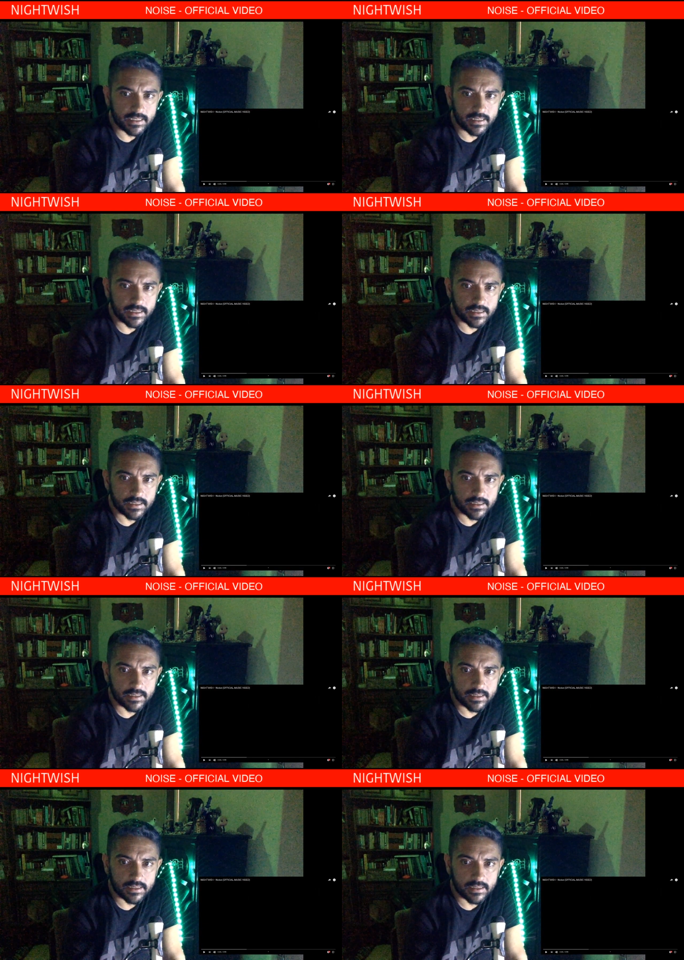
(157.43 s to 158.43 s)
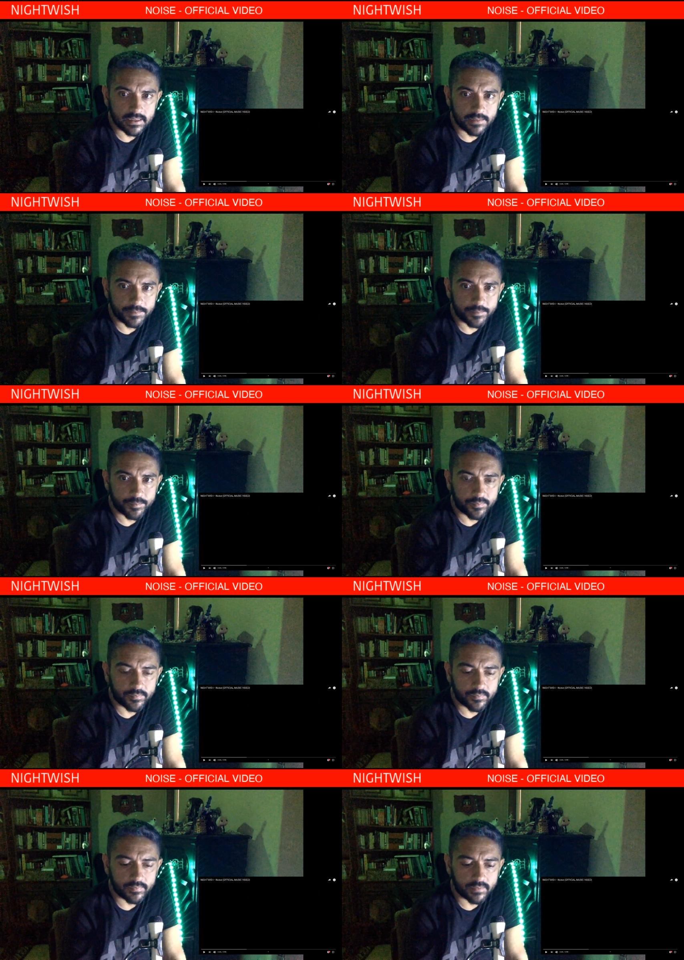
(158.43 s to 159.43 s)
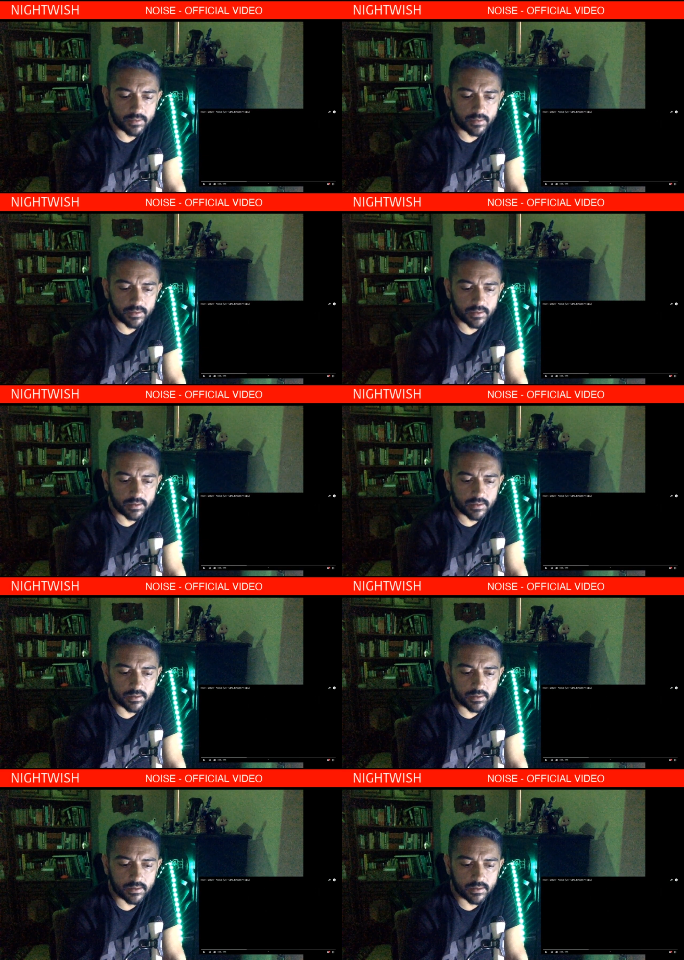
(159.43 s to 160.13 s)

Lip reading: No one is speaking in this clip.